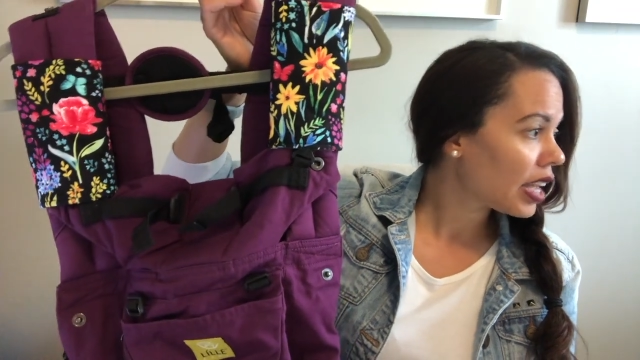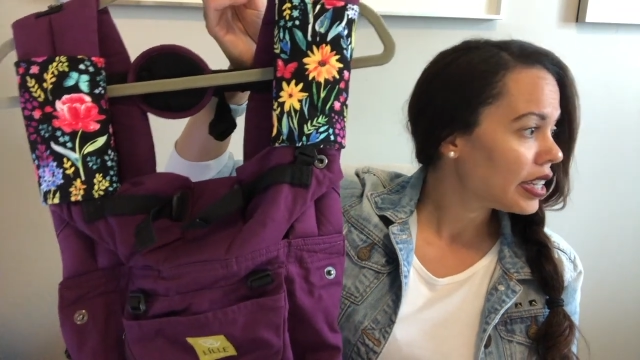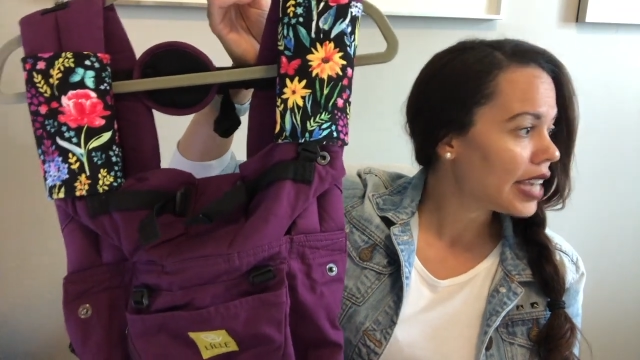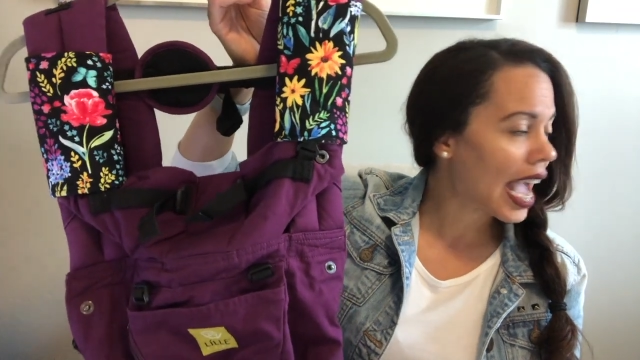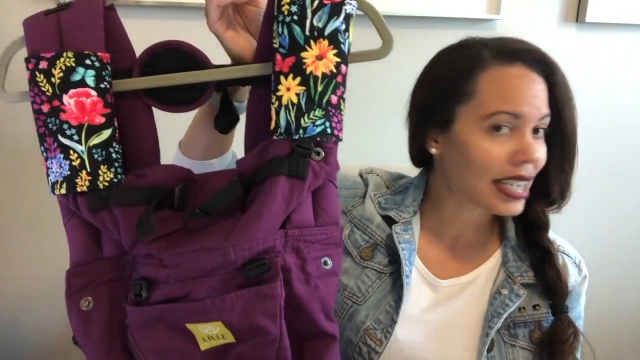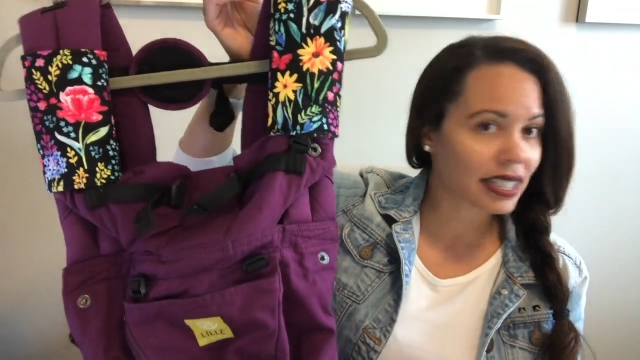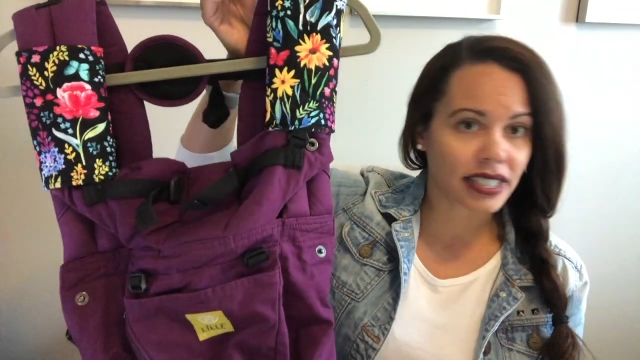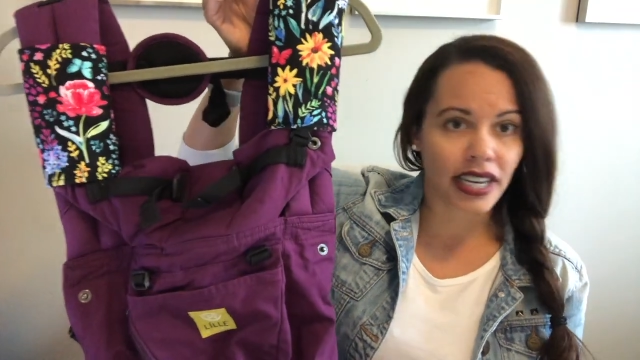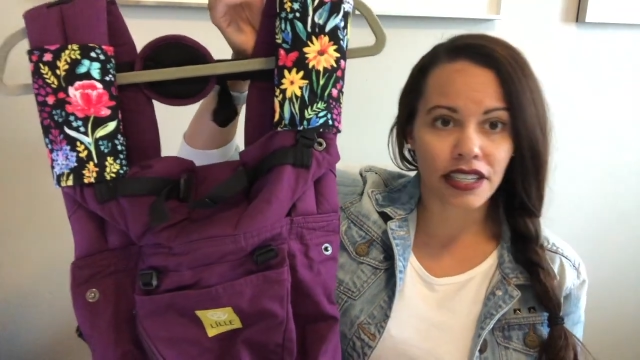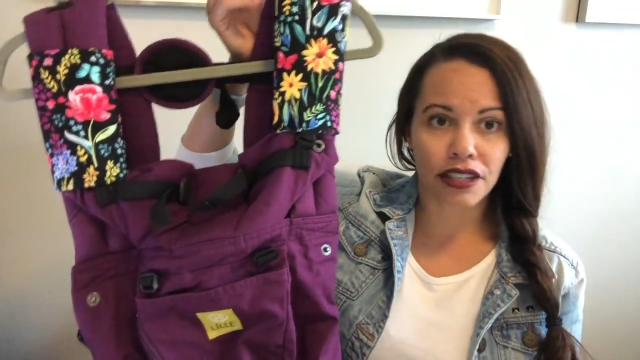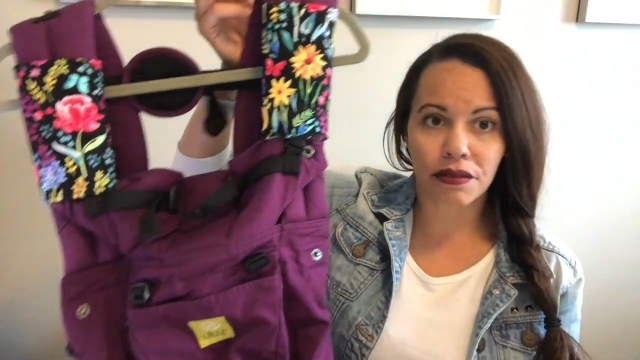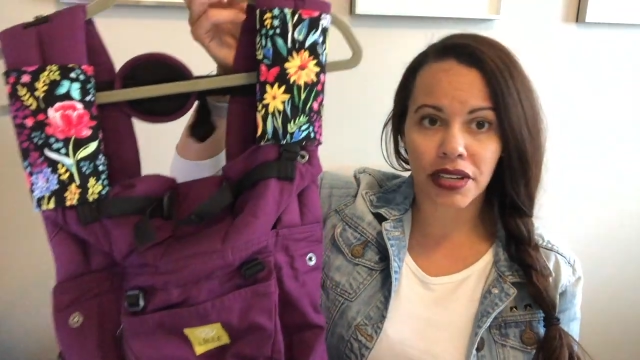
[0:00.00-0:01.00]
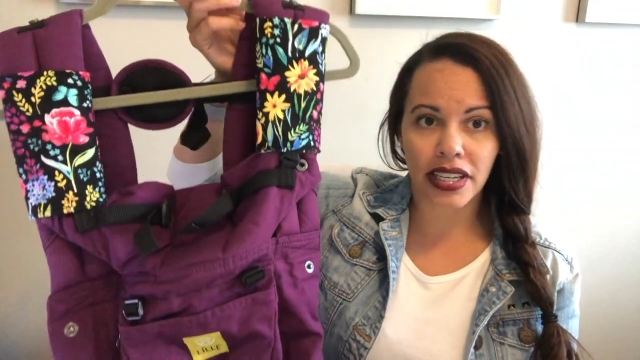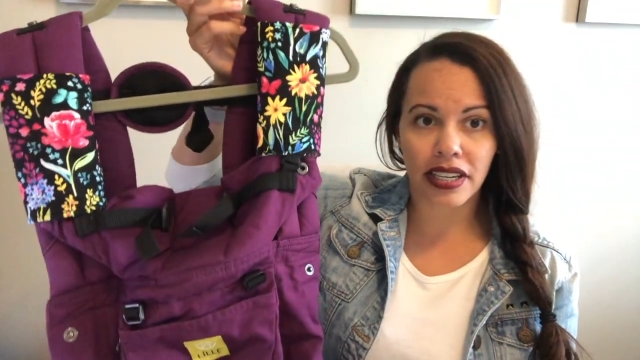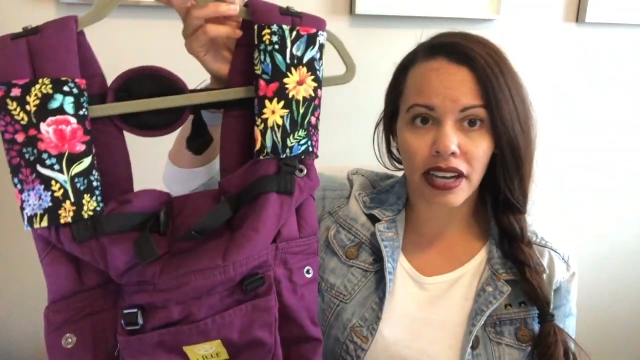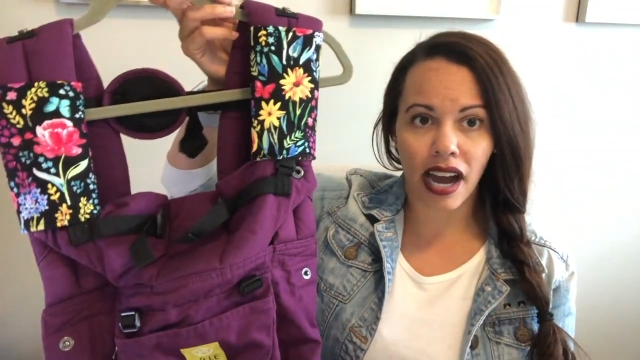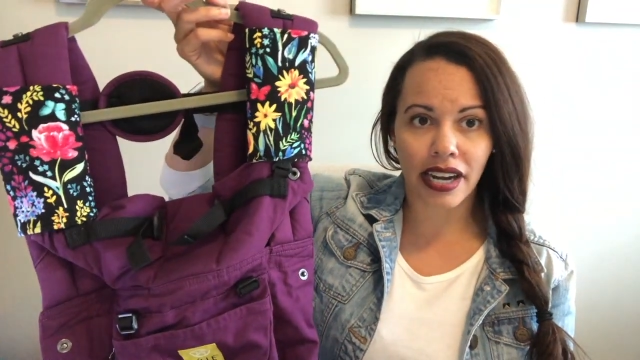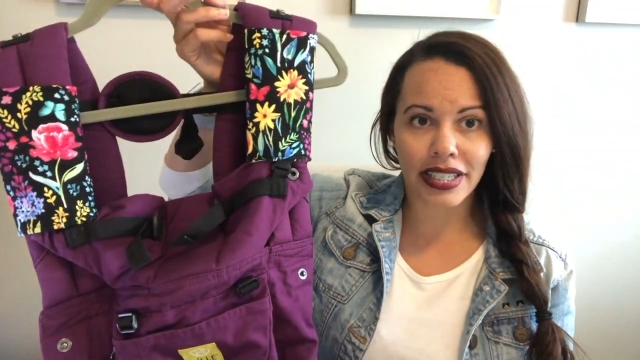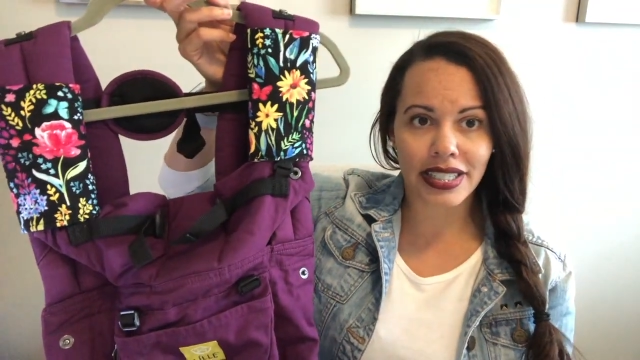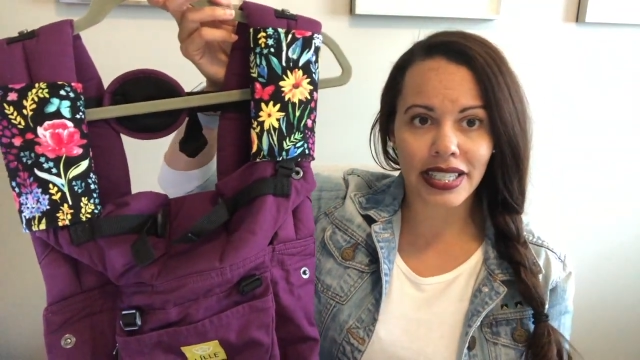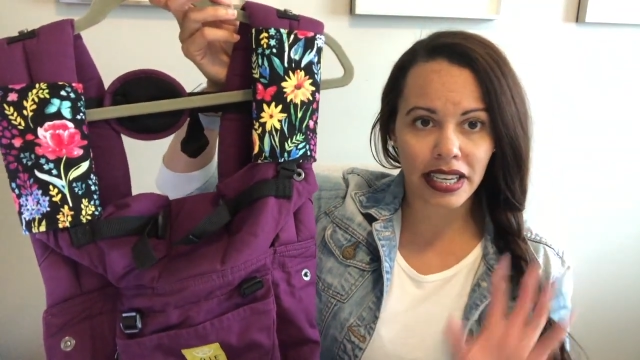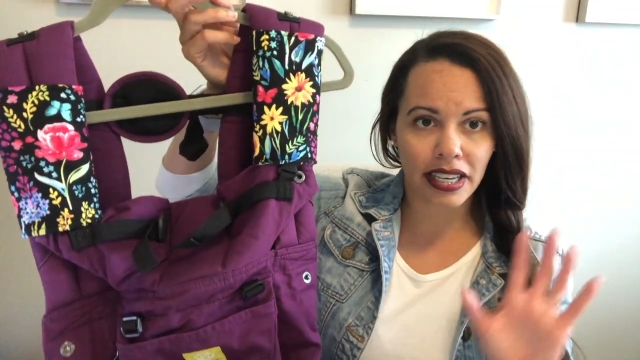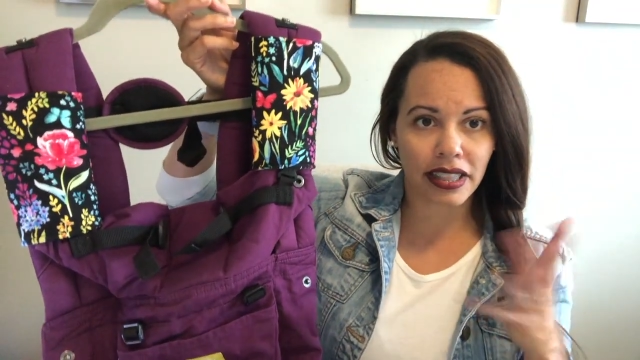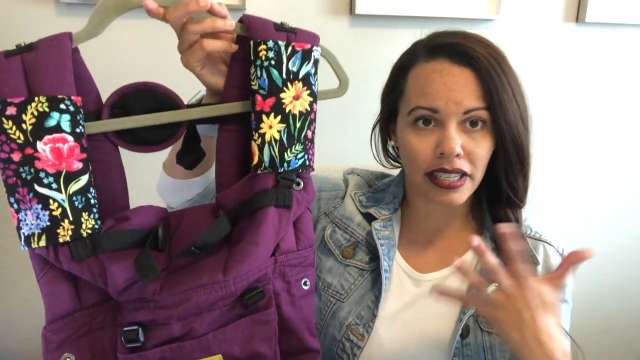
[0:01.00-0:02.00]
next and you can kind of
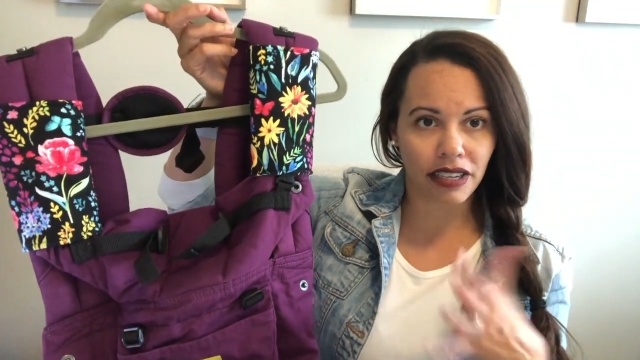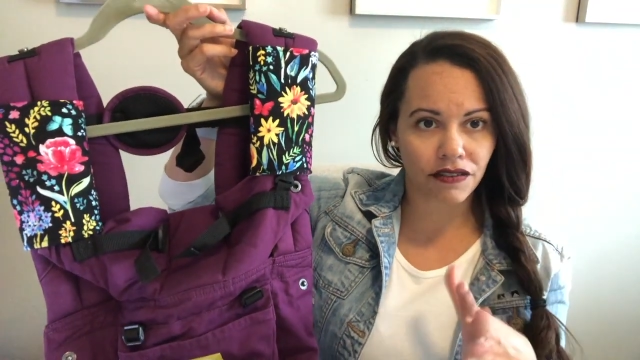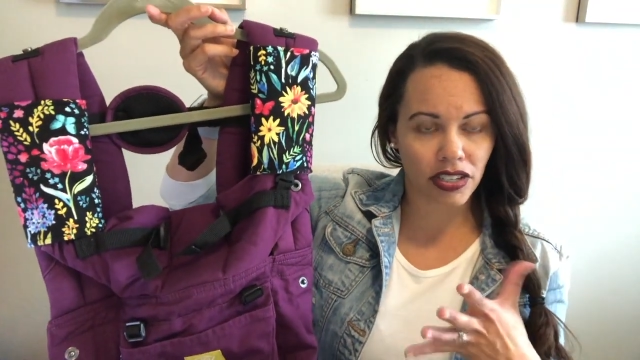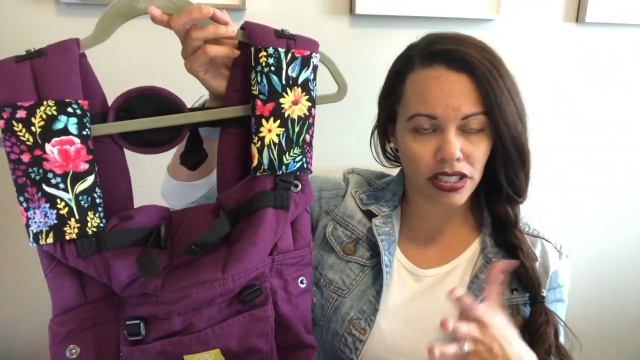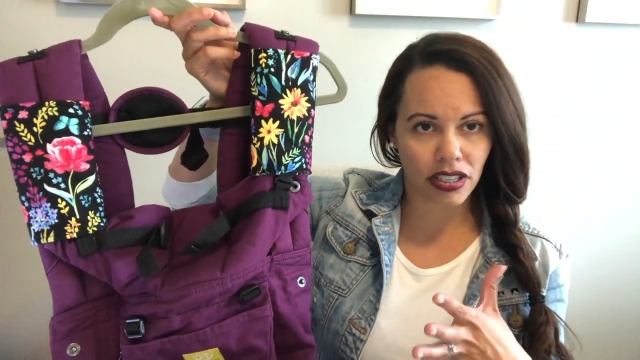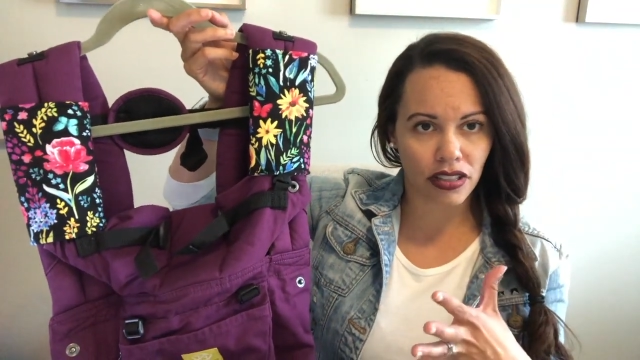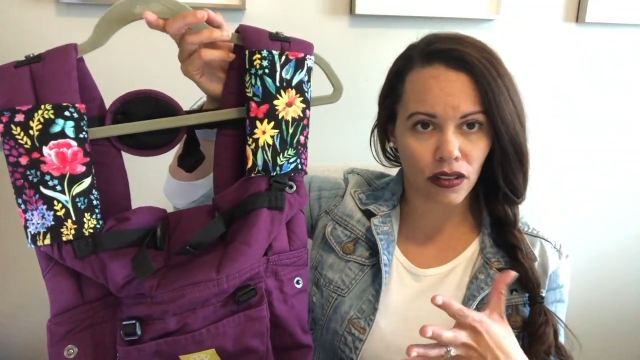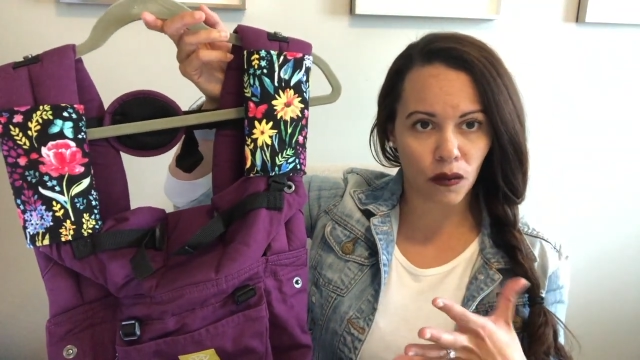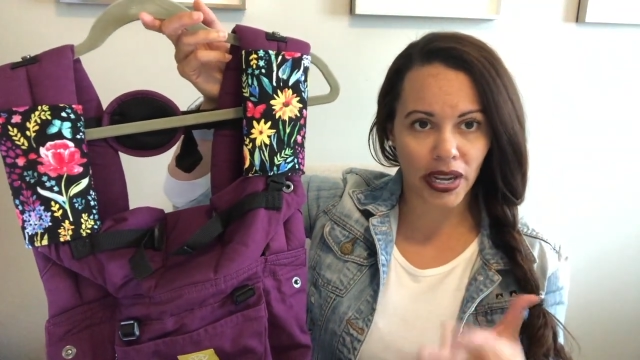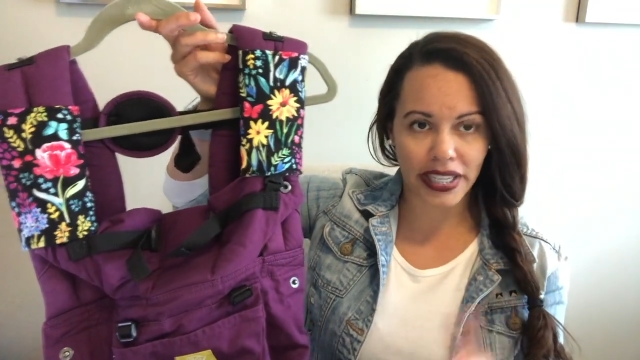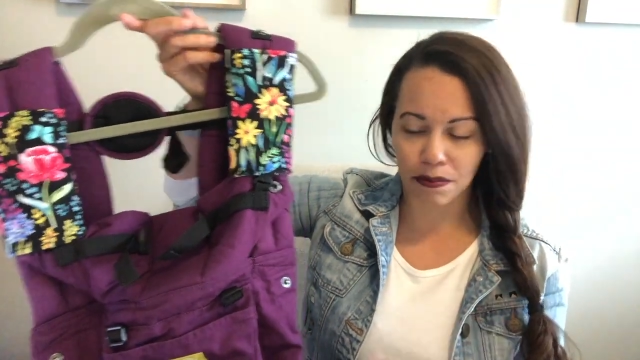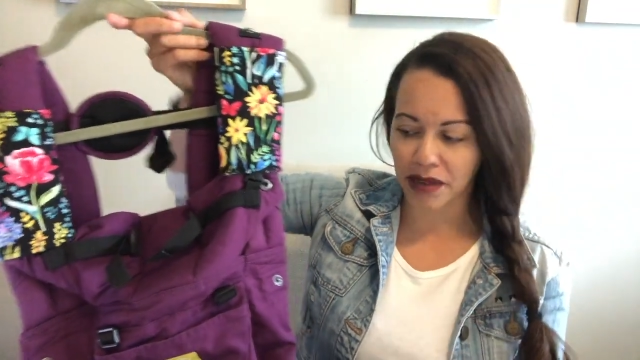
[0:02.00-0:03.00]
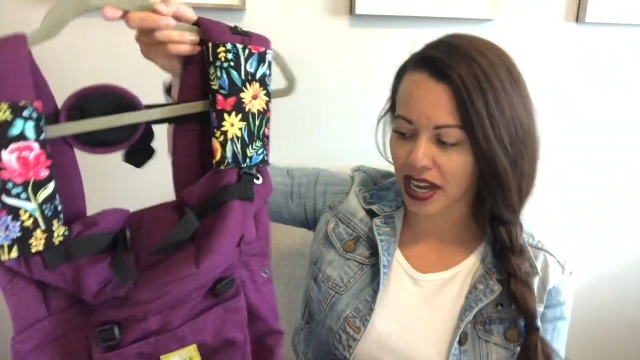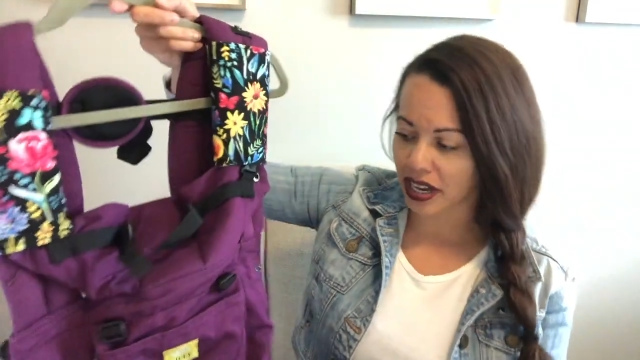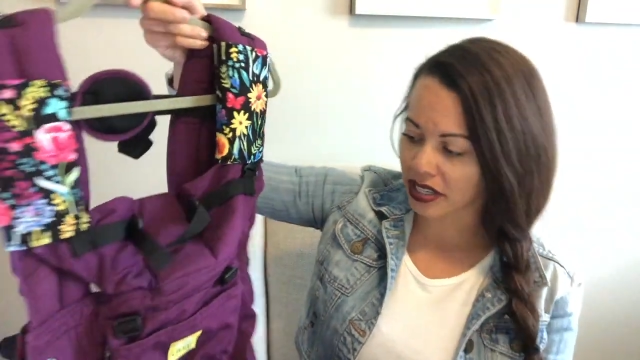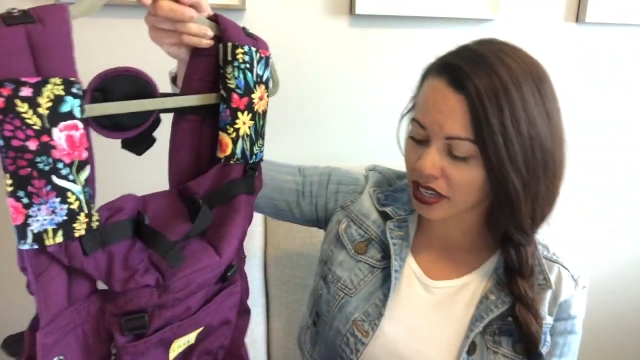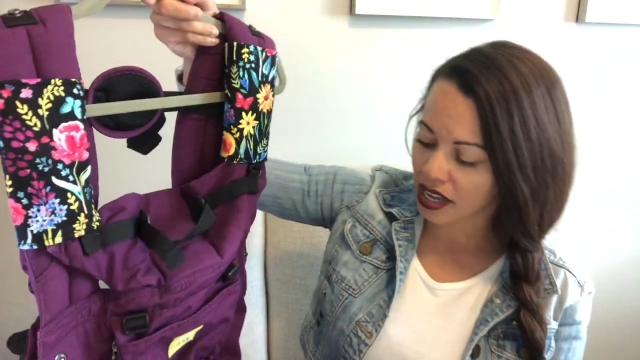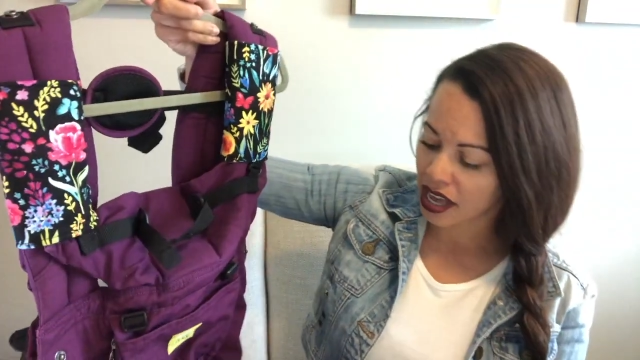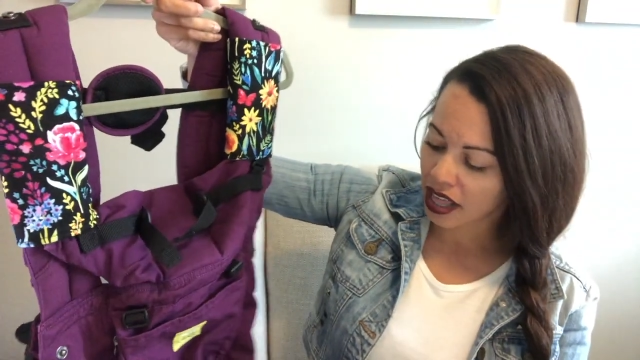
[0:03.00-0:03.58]
see the difference in the waistband